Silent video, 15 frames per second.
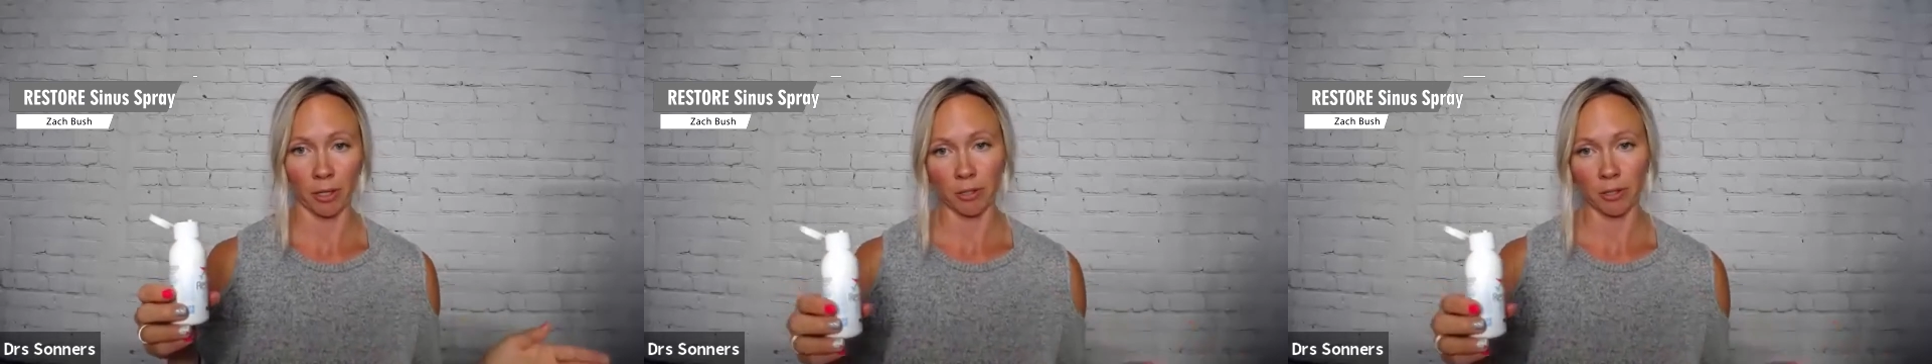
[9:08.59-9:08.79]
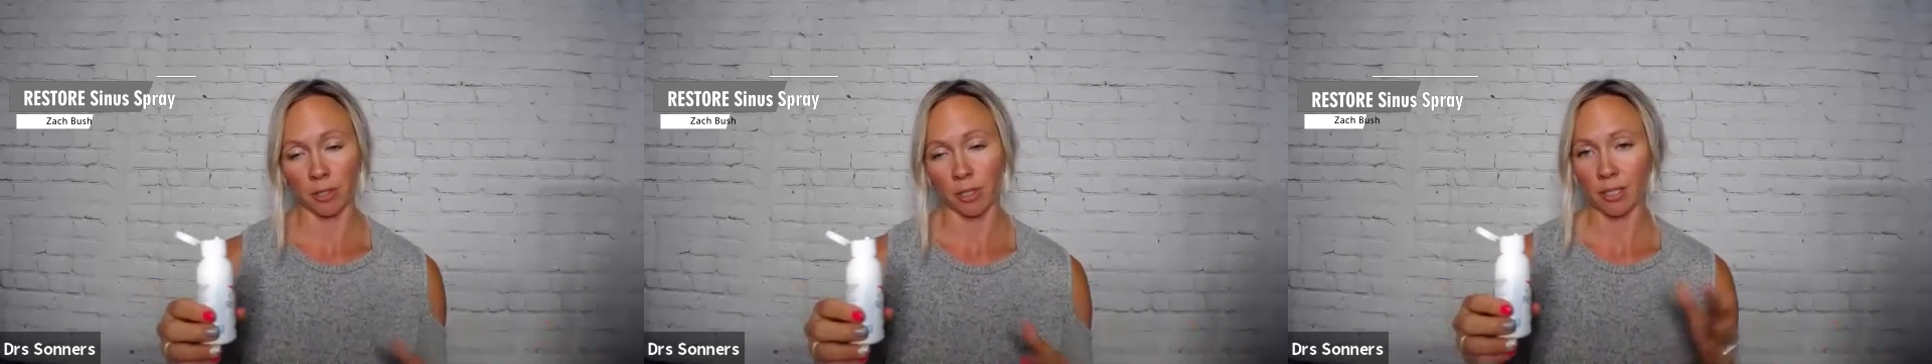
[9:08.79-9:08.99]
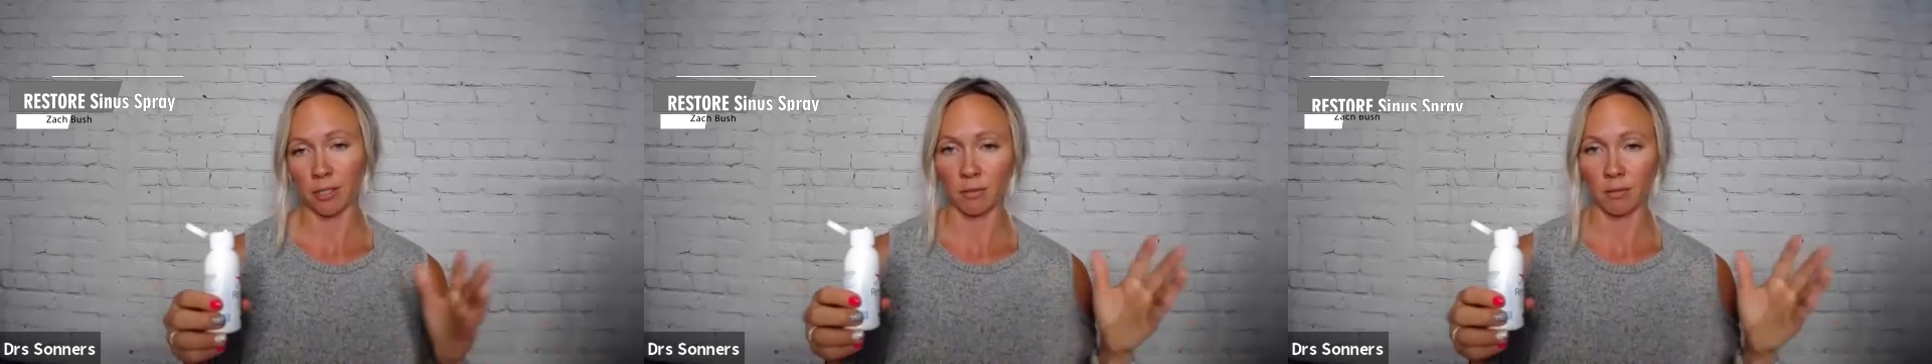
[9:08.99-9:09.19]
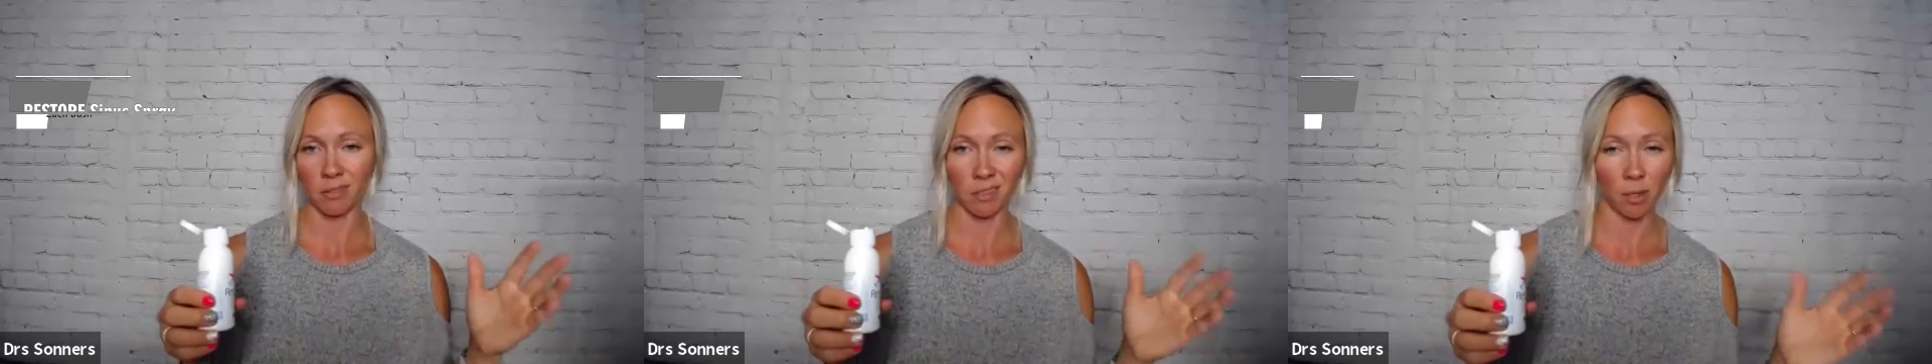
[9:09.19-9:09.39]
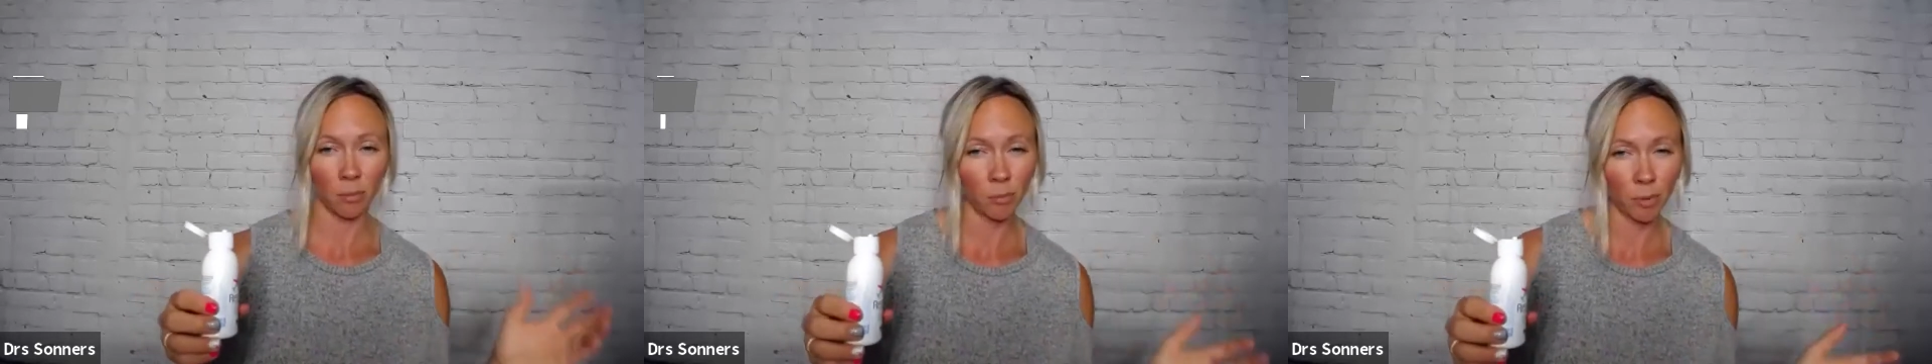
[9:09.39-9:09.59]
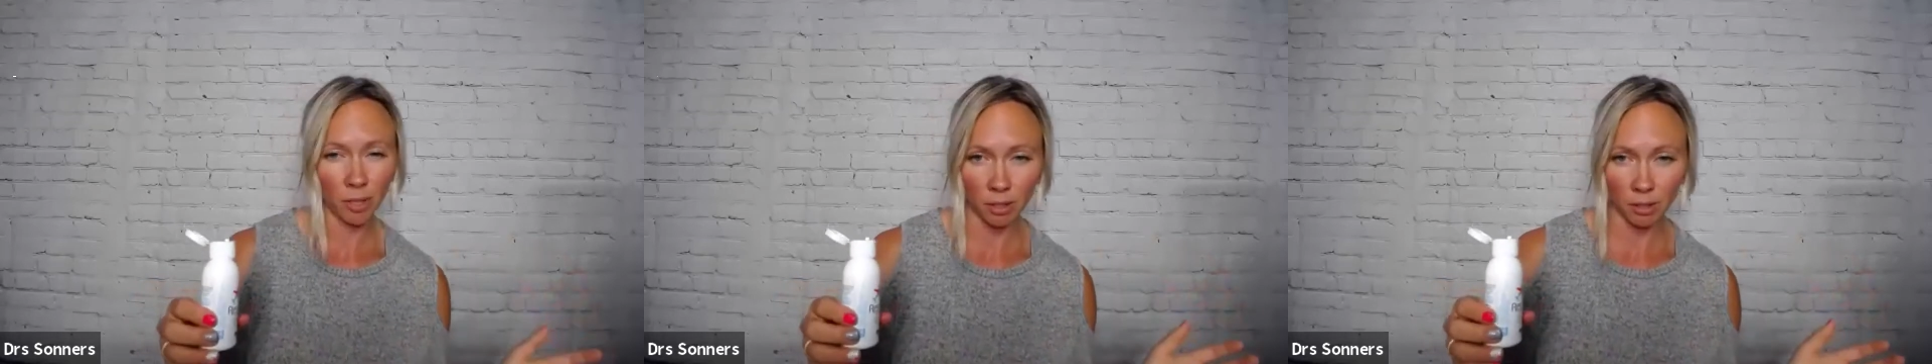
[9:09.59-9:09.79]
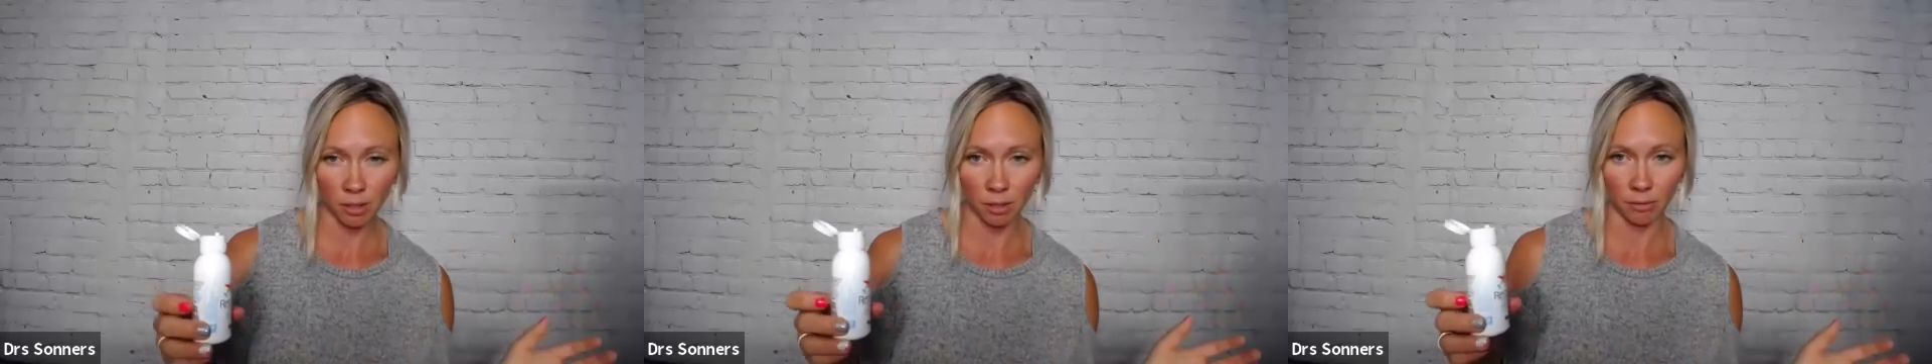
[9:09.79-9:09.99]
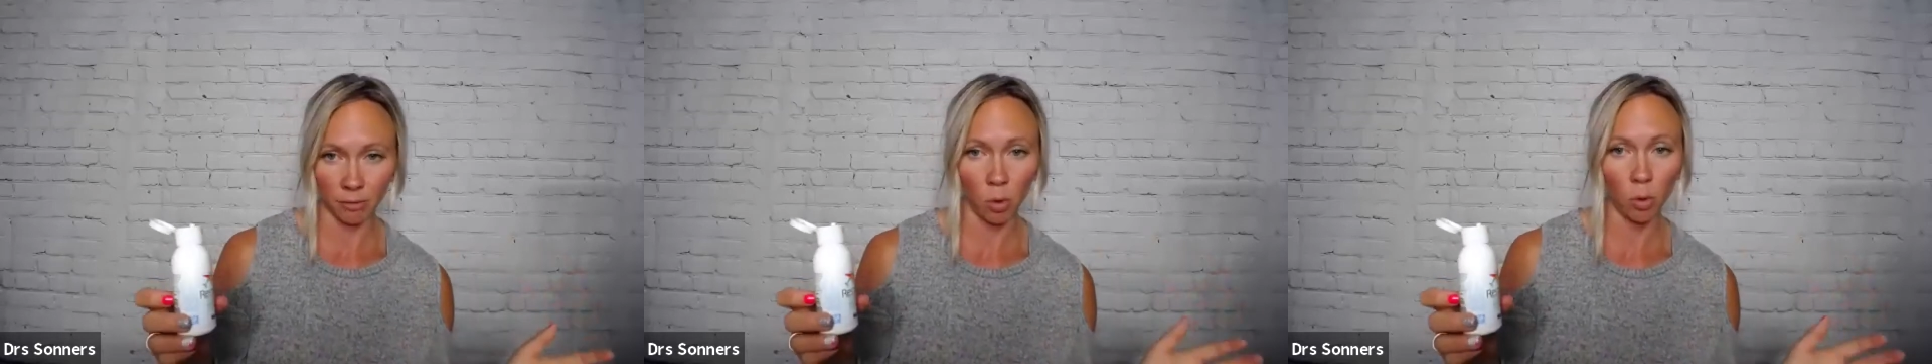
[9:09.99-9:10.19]
So that's somewhat of
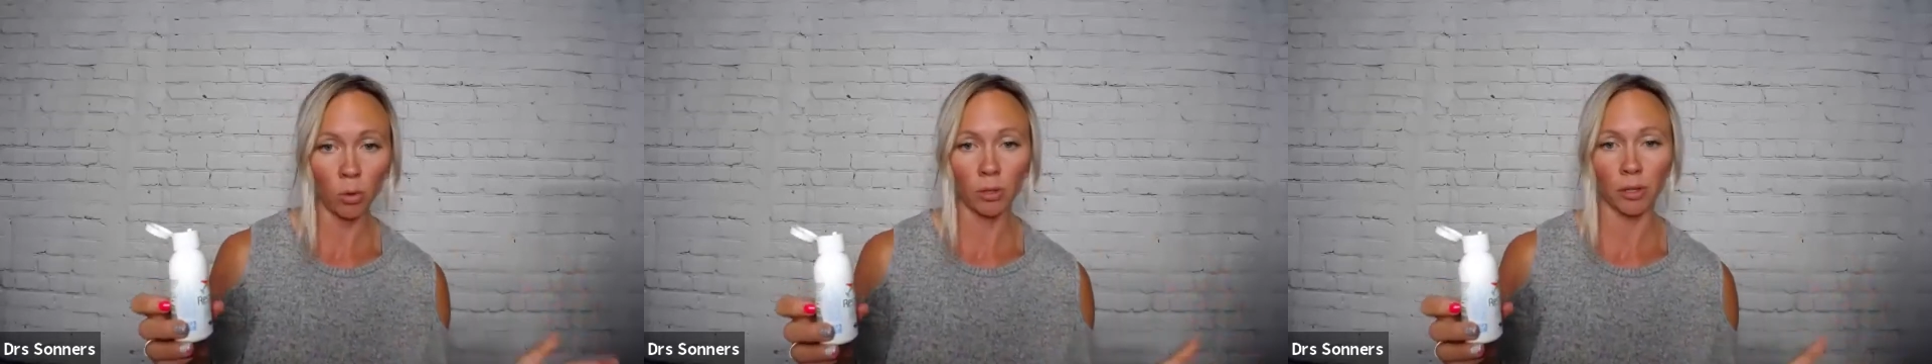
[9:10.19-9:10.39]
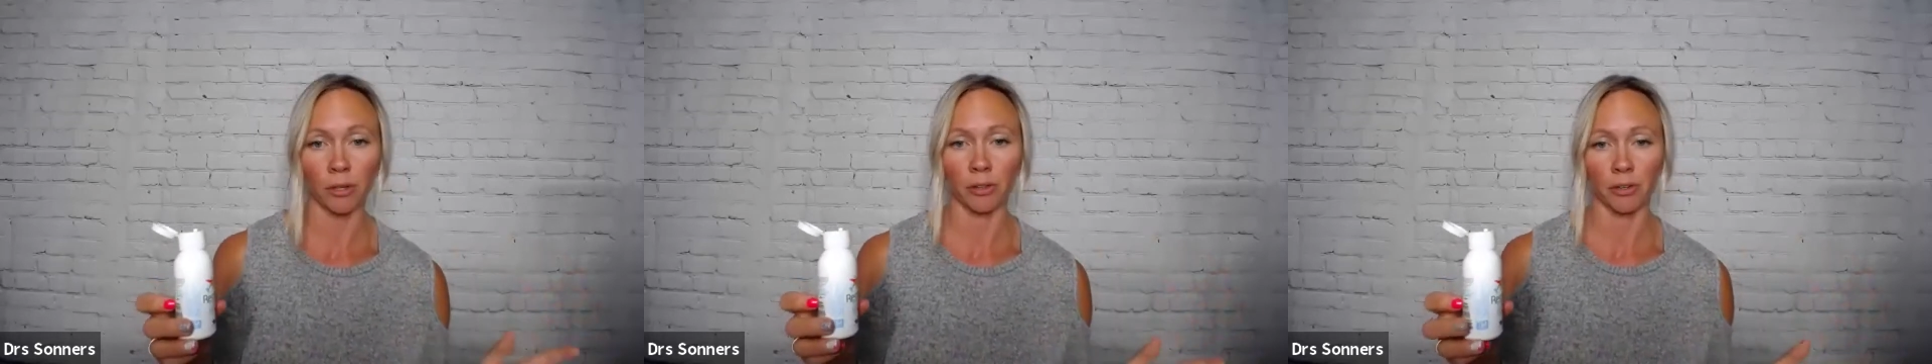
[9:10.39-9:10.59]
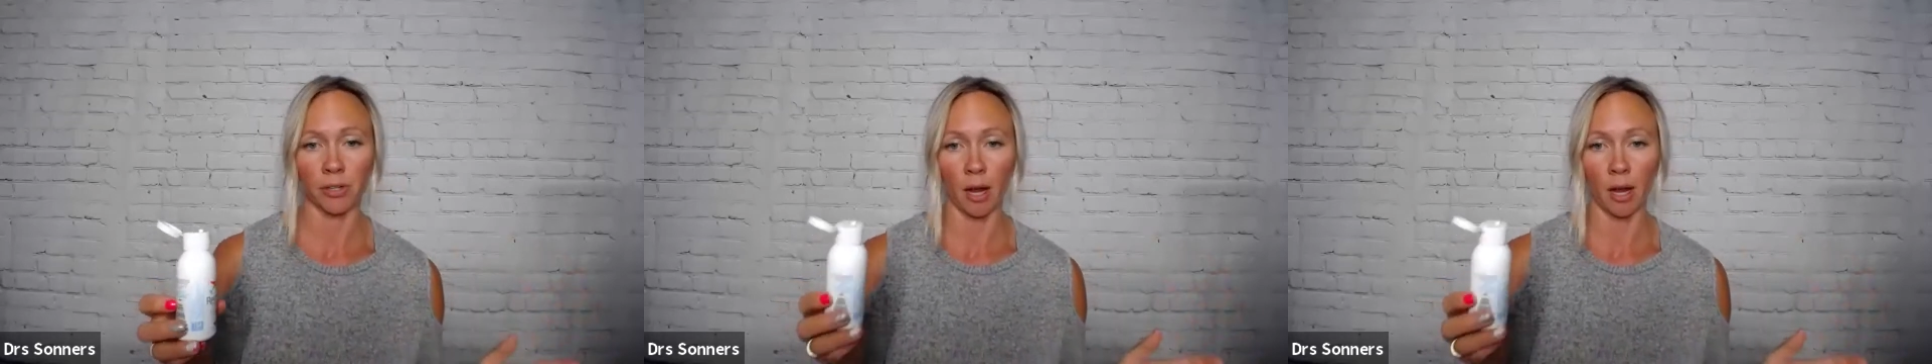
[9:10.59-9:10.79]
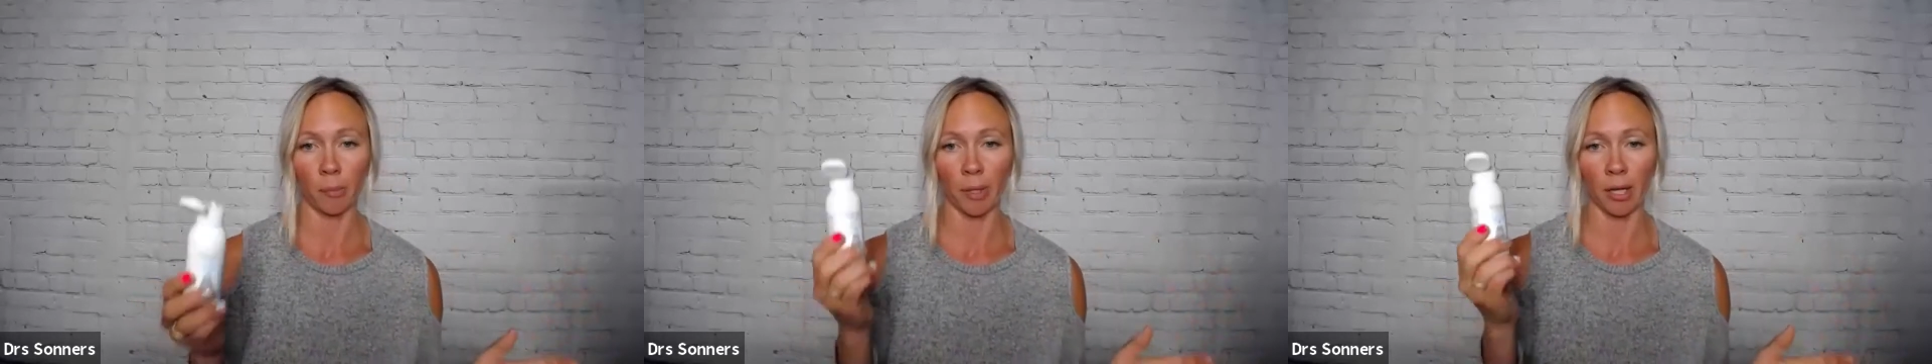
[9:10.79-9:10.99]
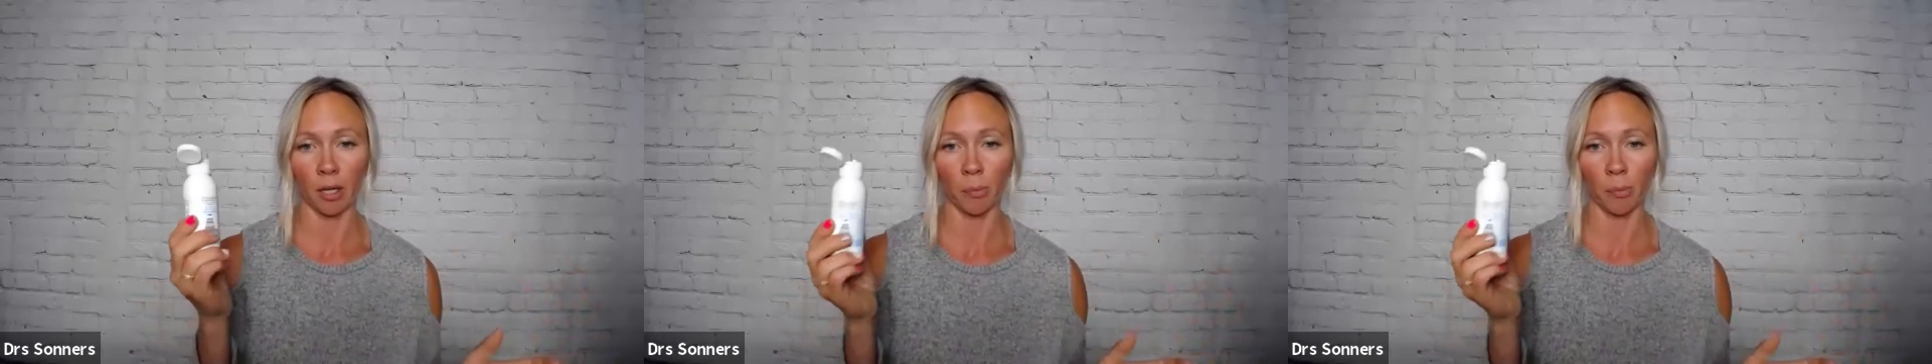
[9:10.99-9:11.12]
a whole other topic,